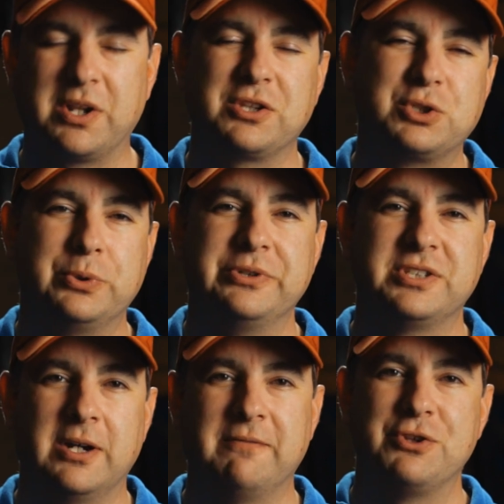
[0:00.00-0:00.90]
one of the
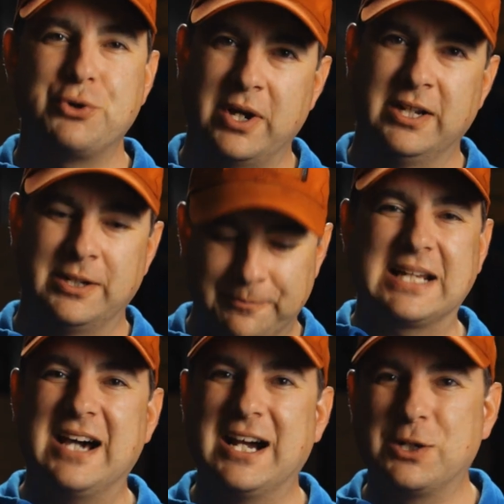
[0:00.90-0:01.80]
tools of the trade. But
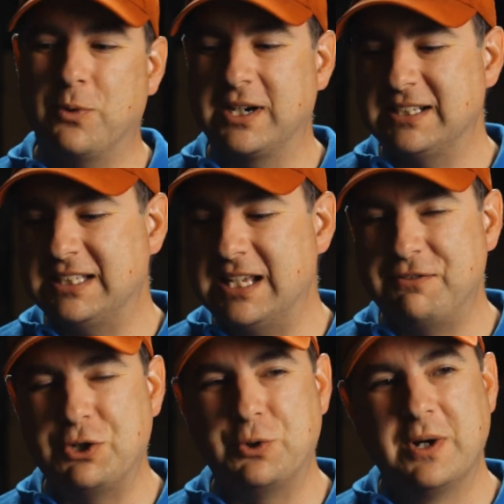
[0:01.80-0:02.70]
I kind of wanted to
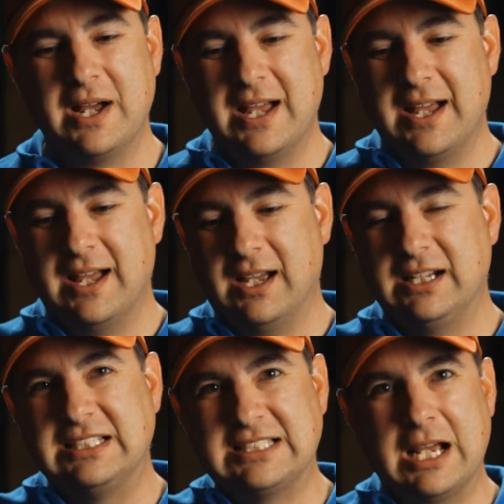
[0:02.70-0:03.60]
give you
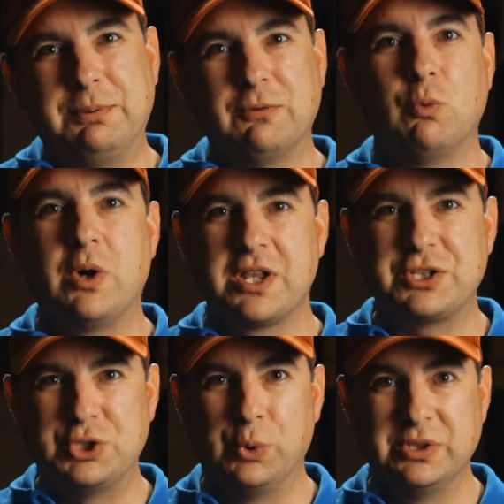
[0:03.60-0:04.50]
an example of one of the
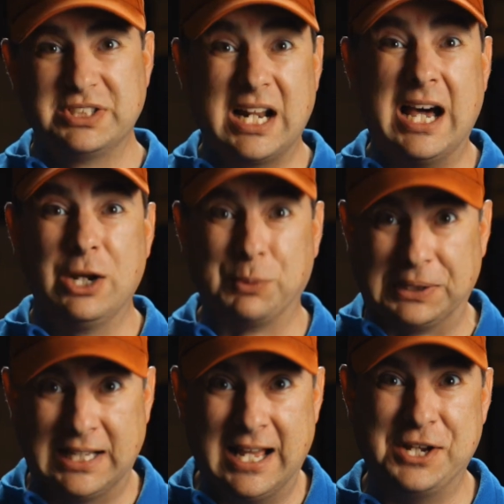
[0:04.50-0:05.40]
tools that I
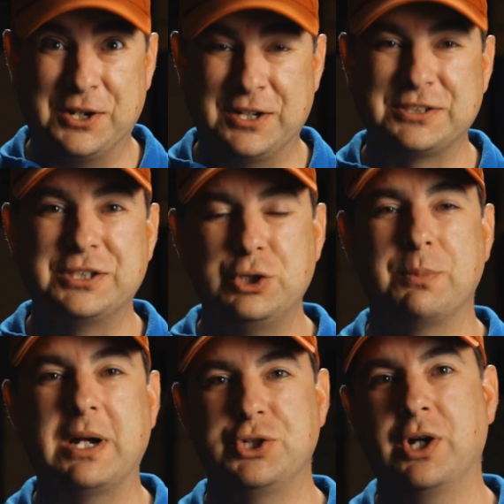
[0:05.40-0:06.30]
rely on to
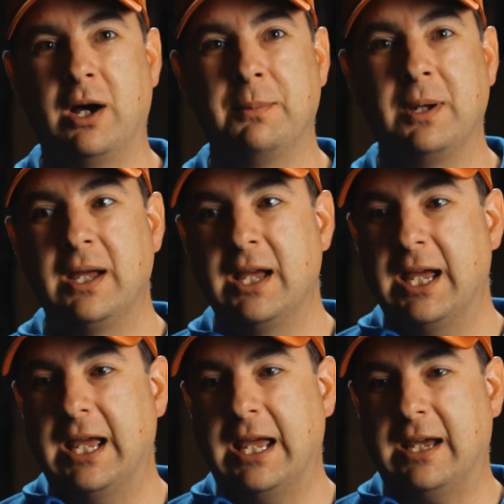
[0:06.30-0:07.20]
do my job.
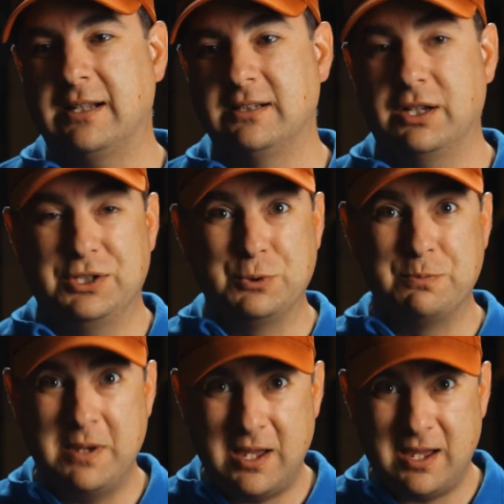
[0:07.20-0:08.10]
And to
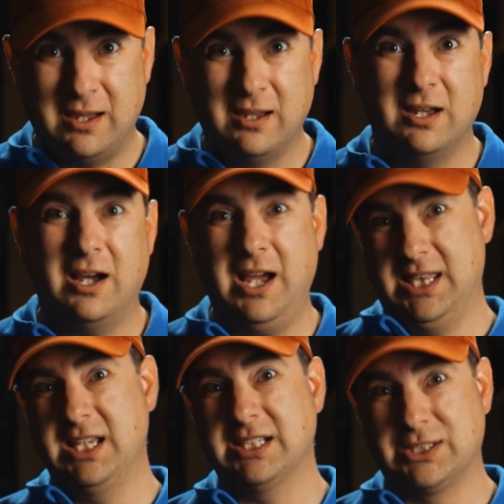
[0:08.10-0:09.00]
me, I
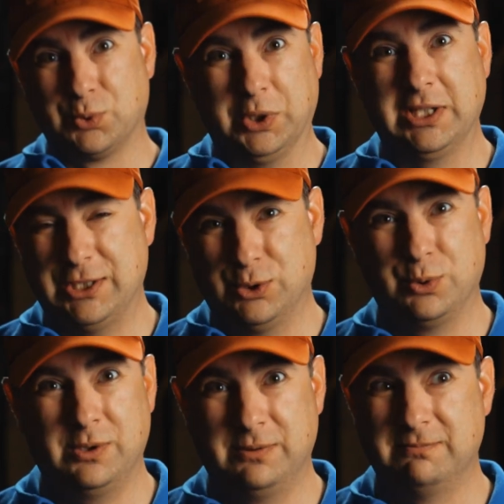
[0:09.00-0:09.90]
think it's a really
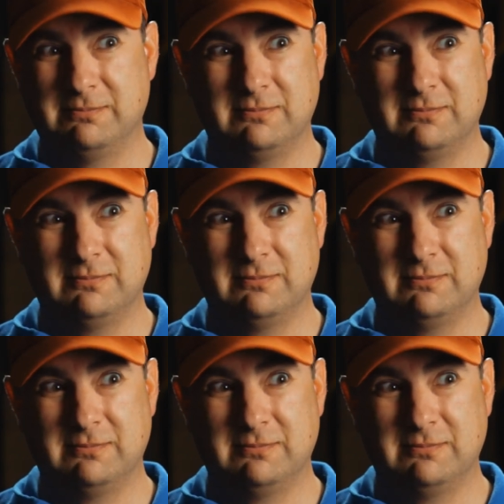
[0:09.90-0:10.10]
cool